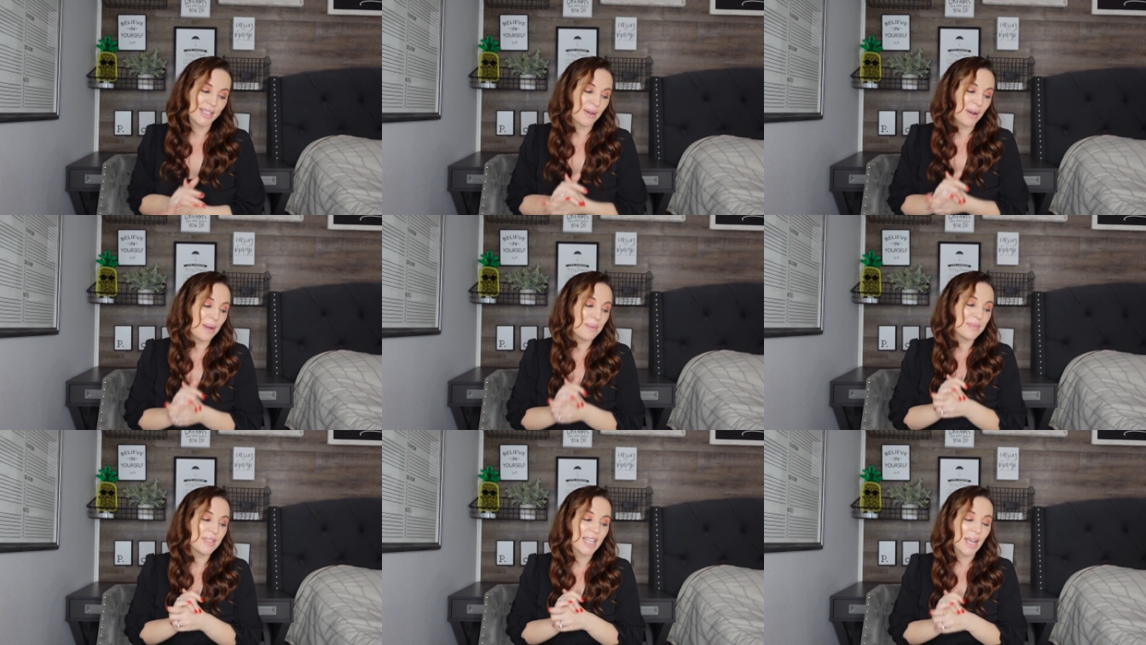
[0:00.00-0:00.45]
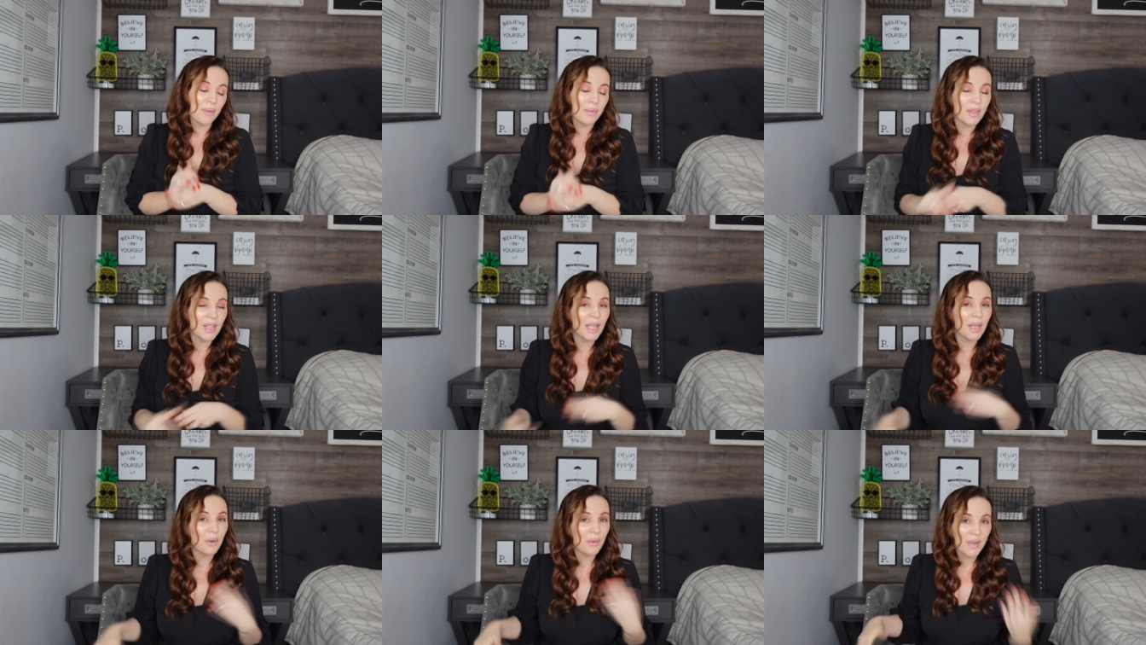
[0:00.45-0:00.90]
So I'm
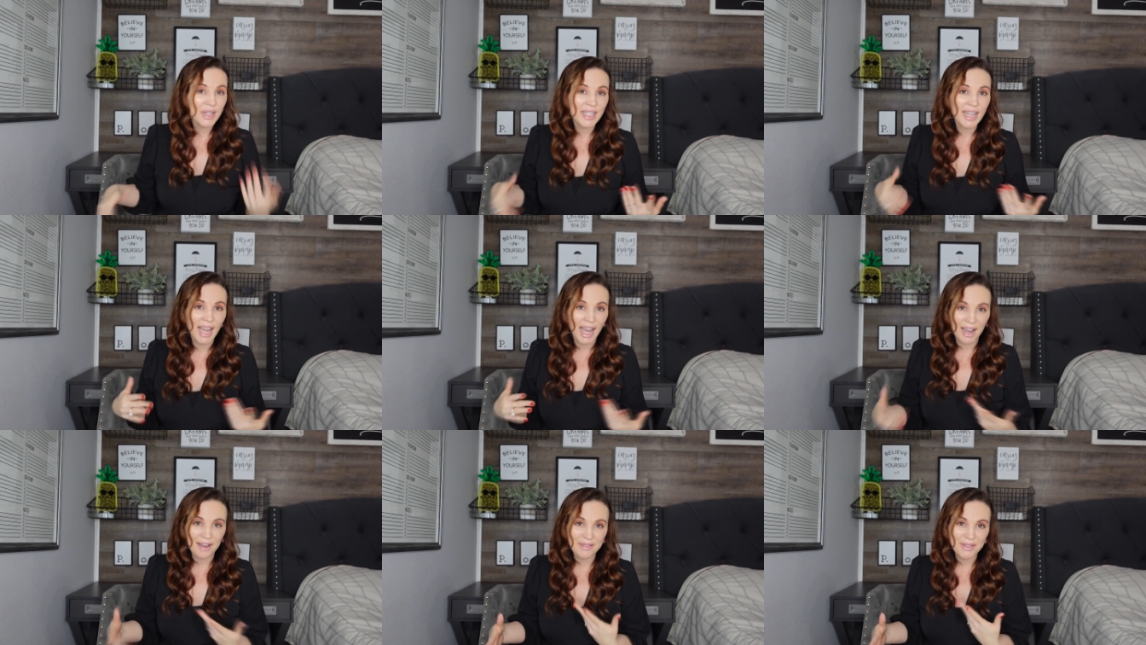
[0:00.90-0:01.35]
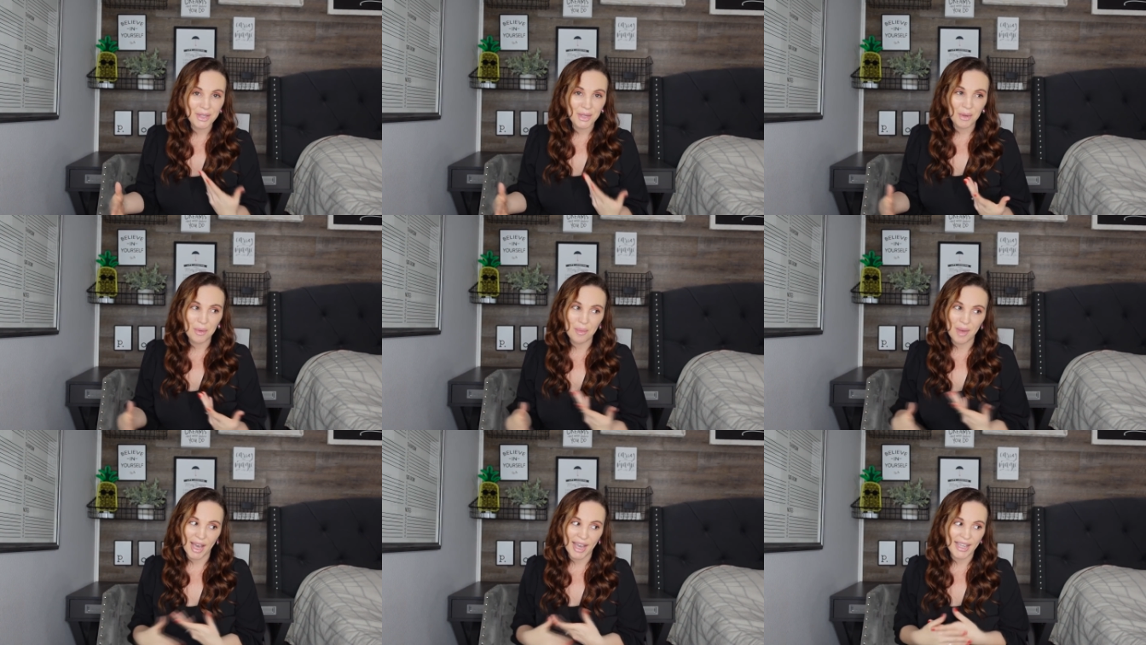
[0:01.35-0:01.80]
definitely going to have to
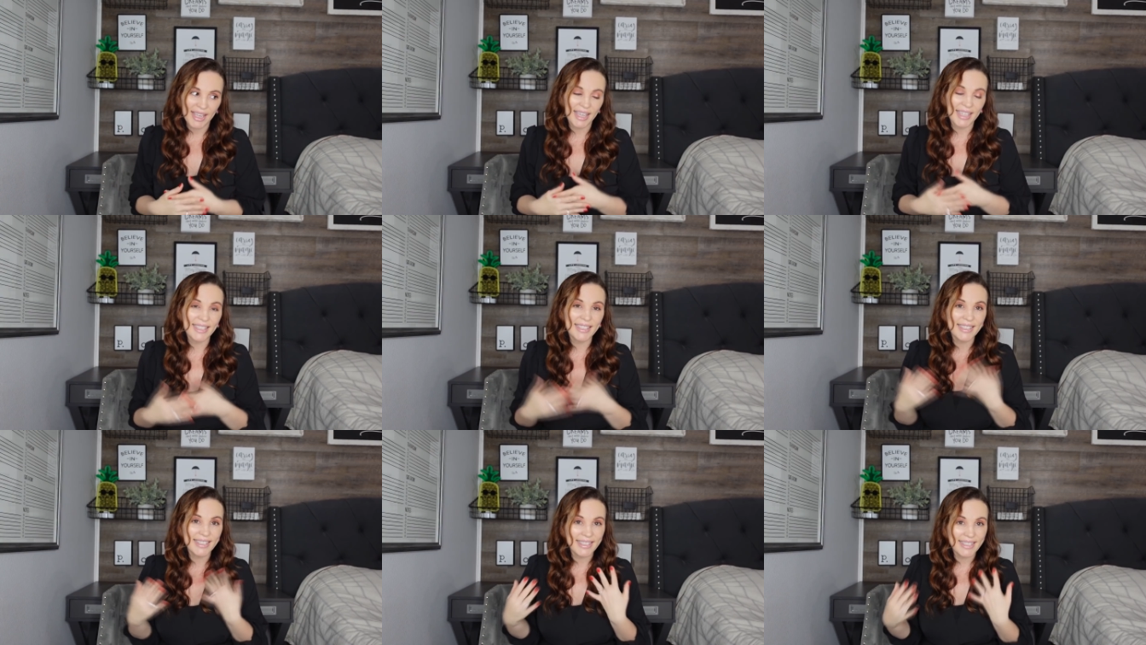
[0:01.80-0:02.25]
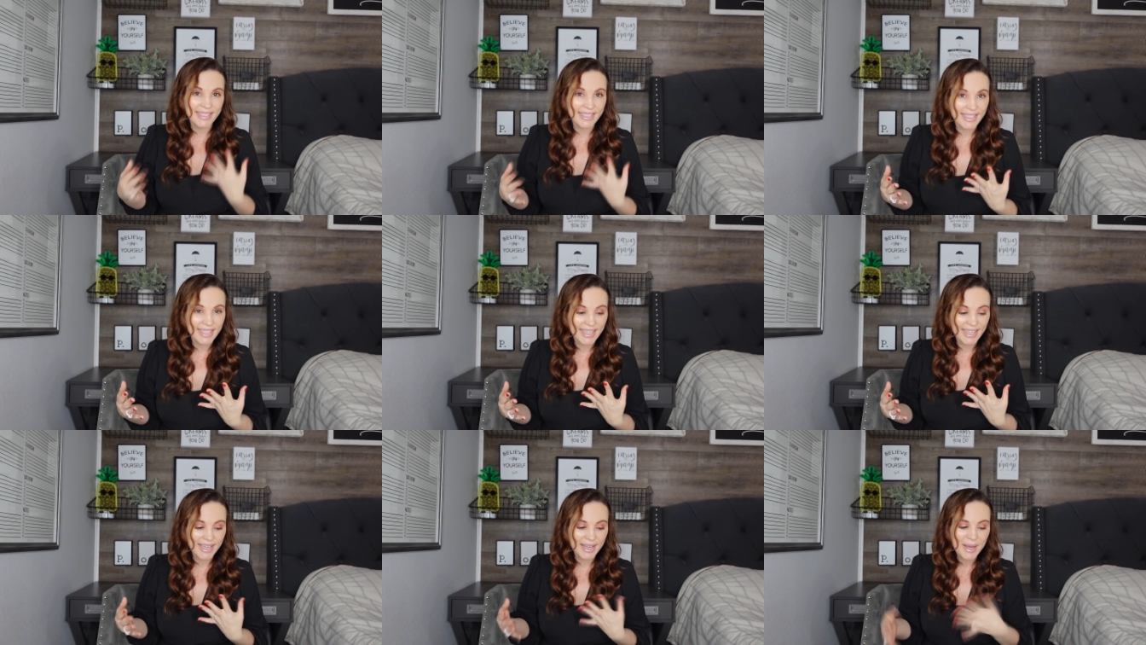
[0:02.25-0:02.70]
go back and
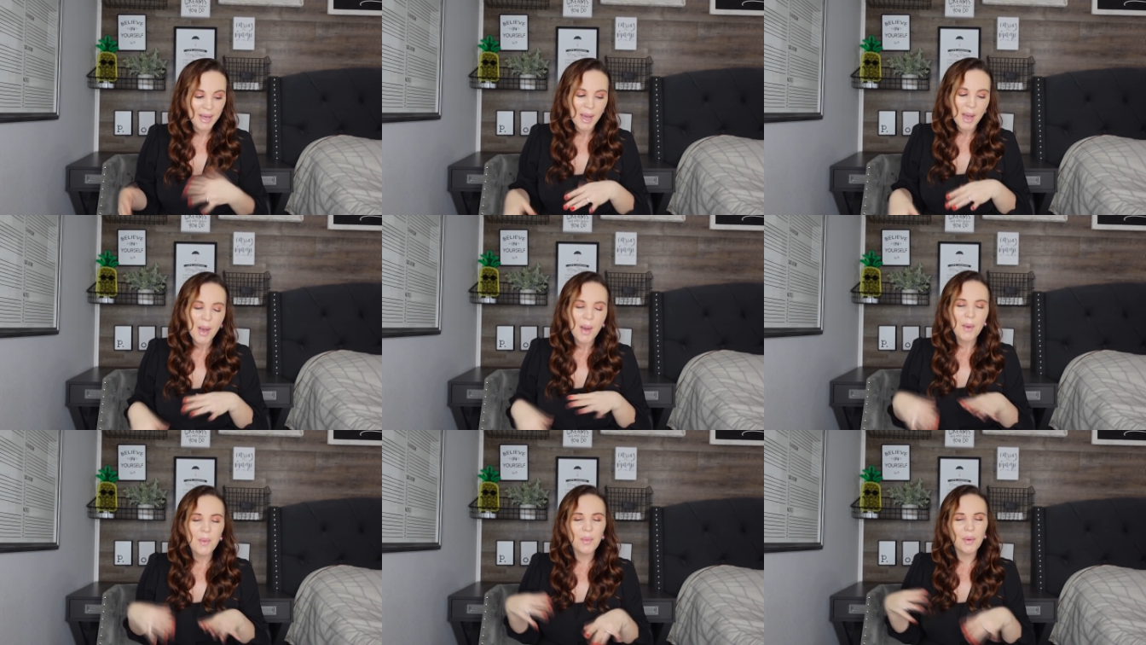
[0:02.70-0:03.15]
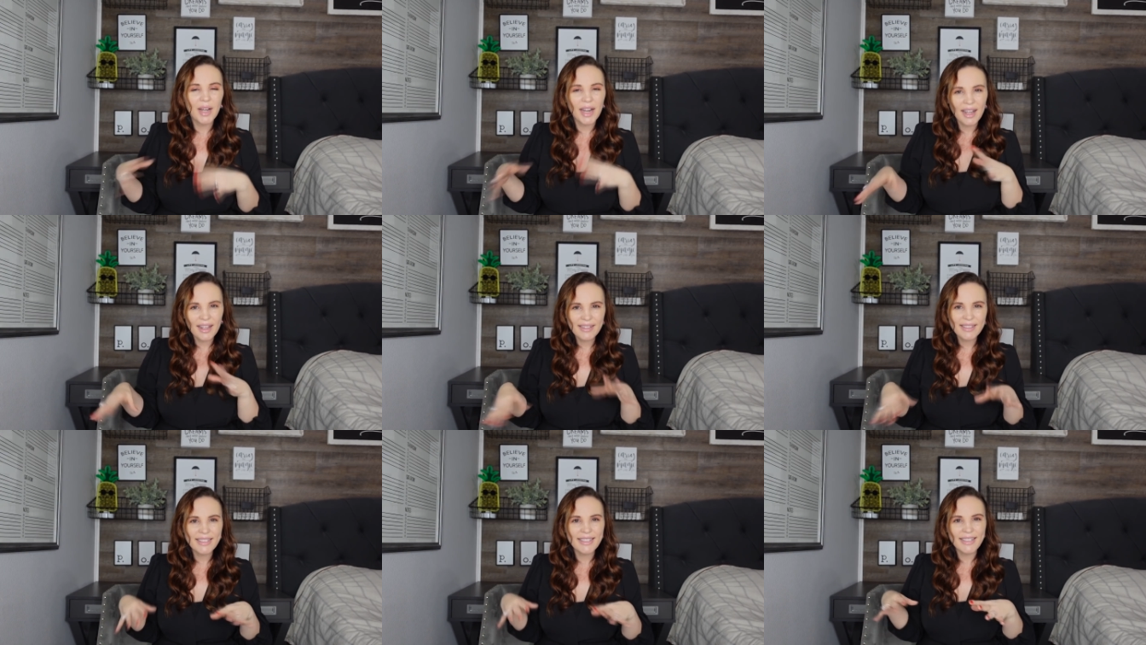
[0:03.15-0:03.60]
see what
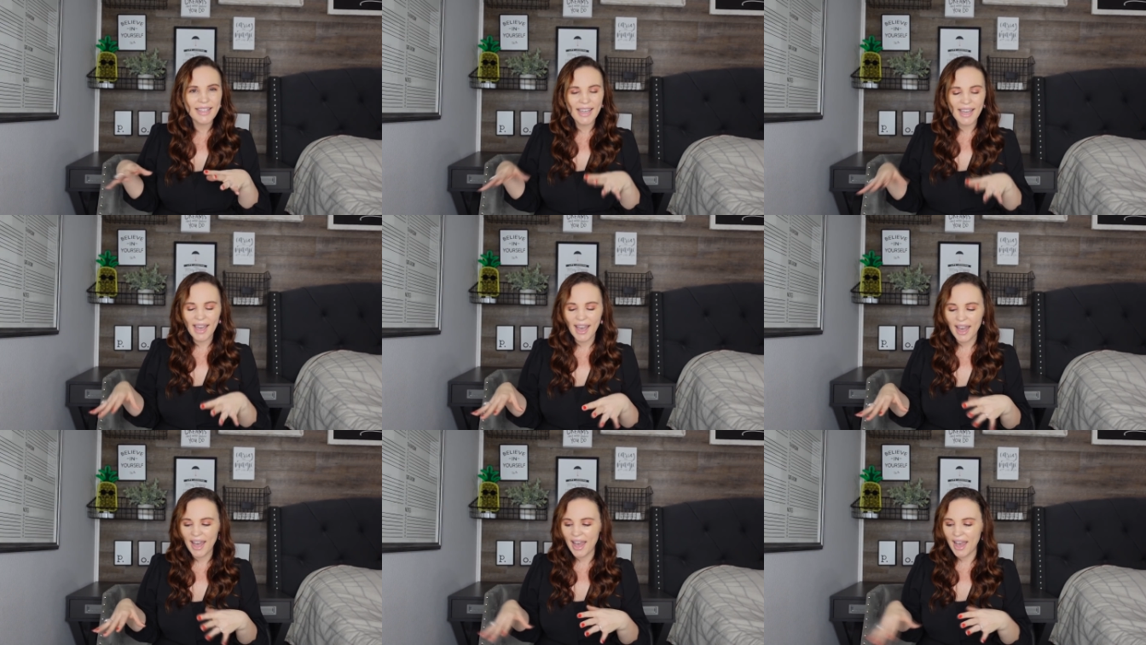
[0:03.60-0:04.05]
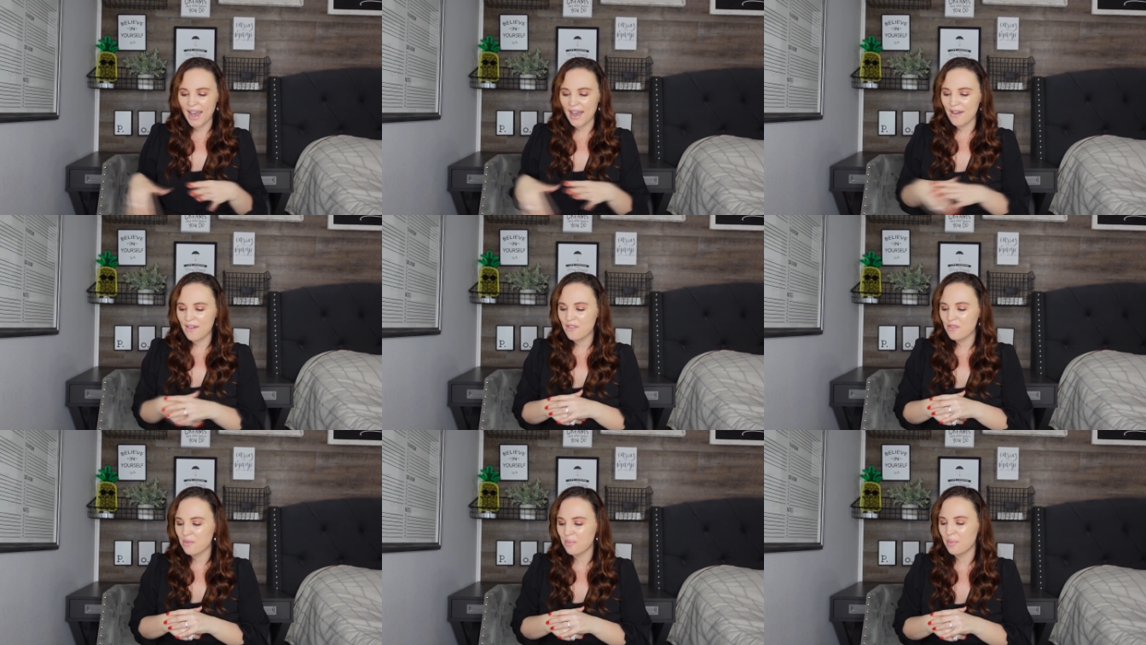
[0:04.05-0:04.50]
else they
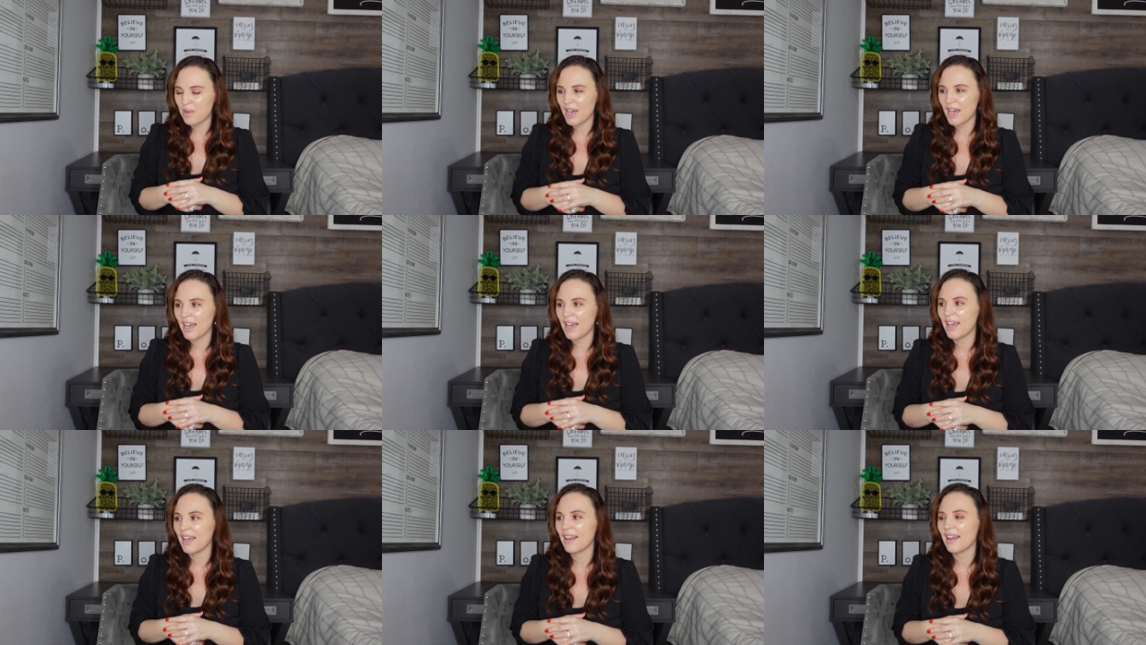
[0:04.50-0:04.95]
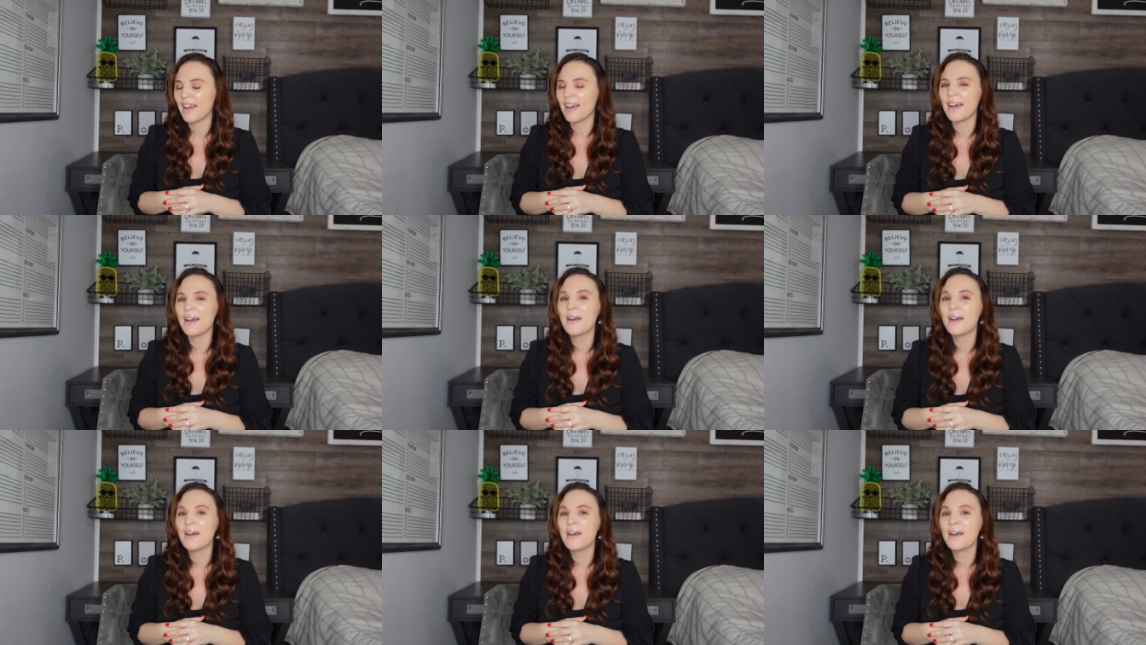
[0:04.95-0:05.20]
have, but